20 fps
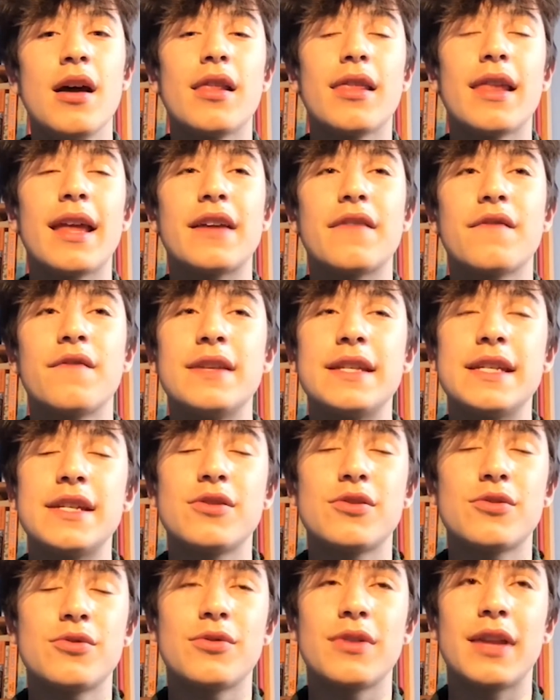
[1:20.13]
video
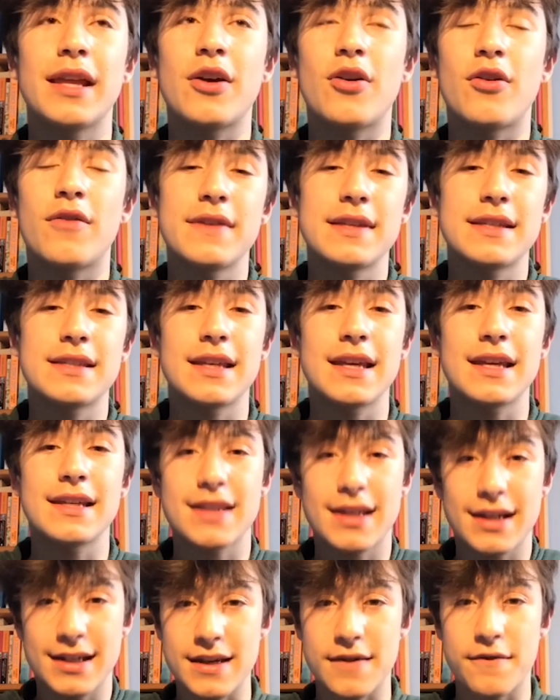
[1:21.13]
calling, obviously it's
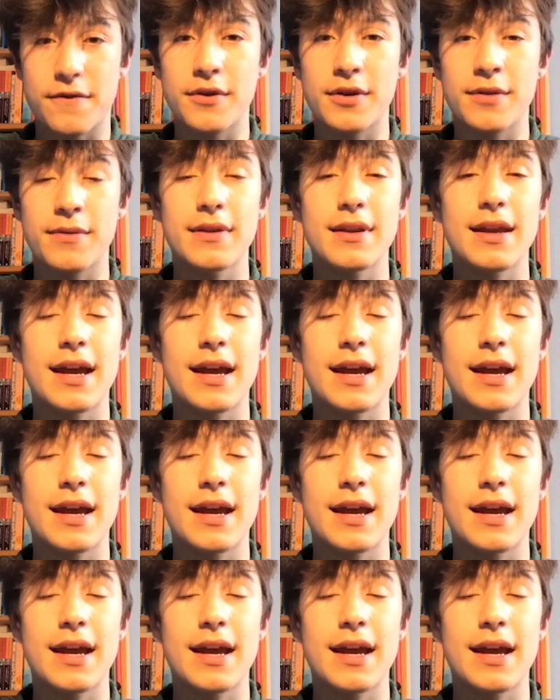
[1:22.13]
different,